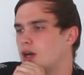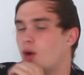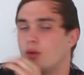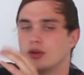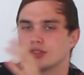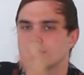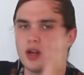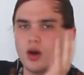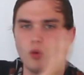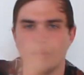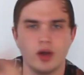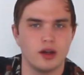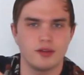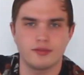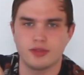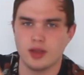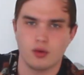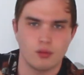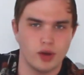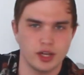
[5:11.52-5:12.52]
I wasn't aware
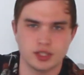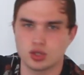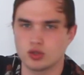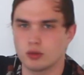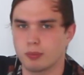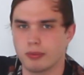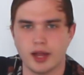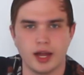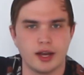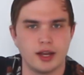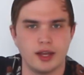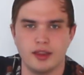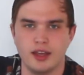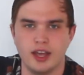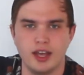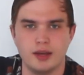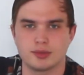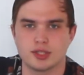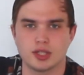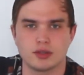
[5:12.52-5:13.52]
of the original Planet of
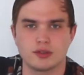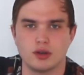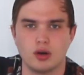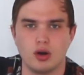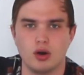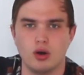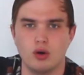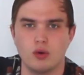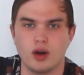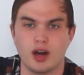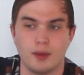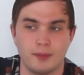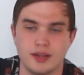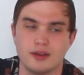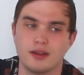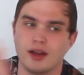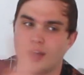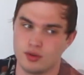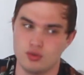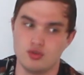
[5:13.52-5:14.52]
the Apes at all. I
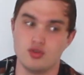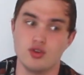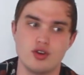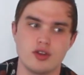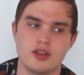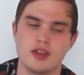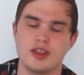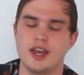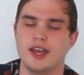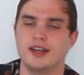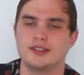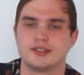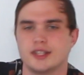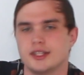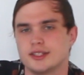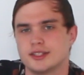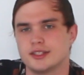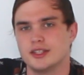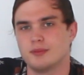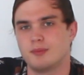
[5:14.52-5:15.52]
mean, I knew that they
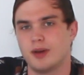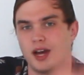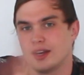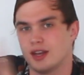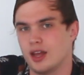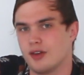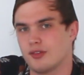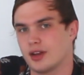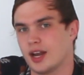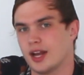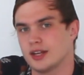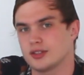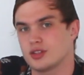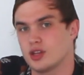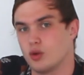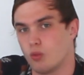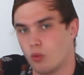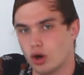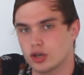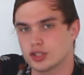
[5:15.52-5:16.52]
existed, but I never
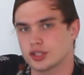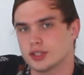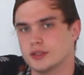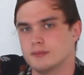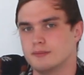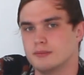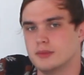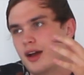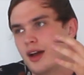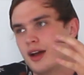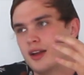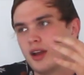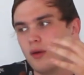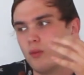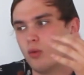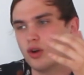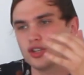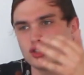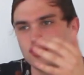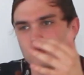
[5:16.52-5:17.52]
actually watched them. And I
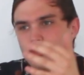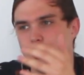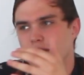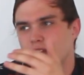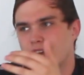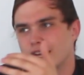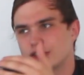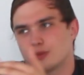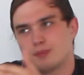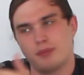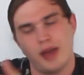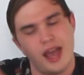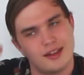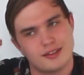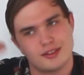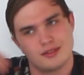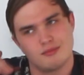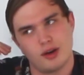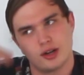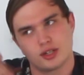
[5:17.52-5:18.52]
wasn't really
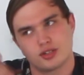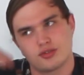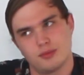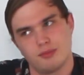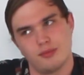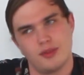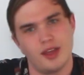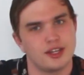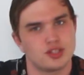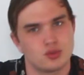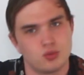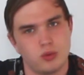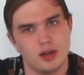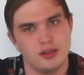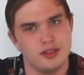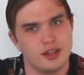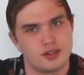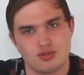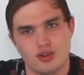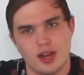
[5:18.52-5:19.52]
expecting much from this
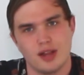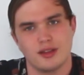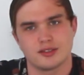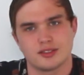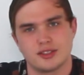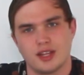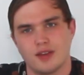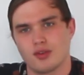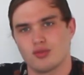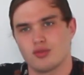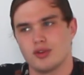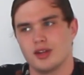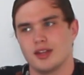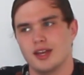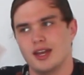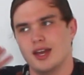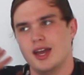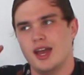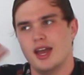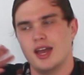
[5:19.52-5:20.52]
one. The trailers never
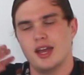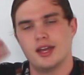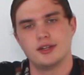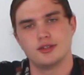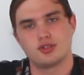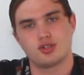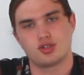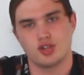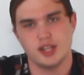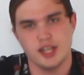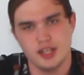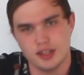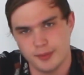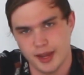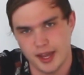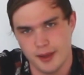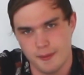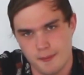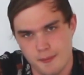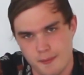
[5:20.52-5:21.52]
really intrigued
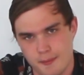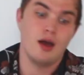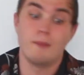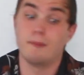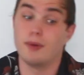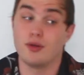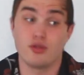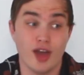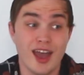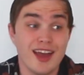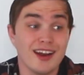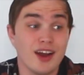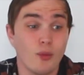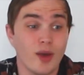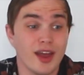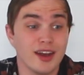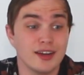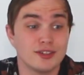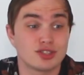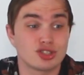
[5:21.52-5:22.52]
me. But then I
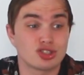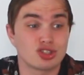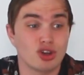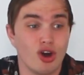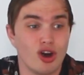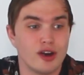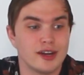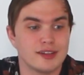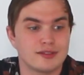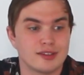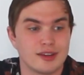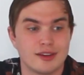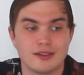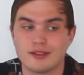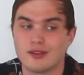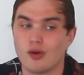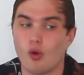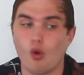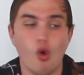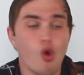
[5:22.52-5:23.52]
went and saw it,
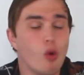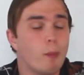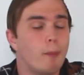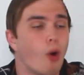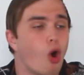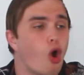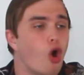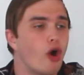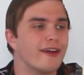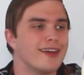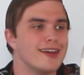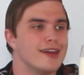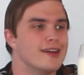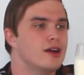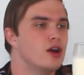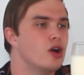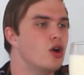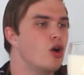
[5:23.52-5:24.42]
and oh boy,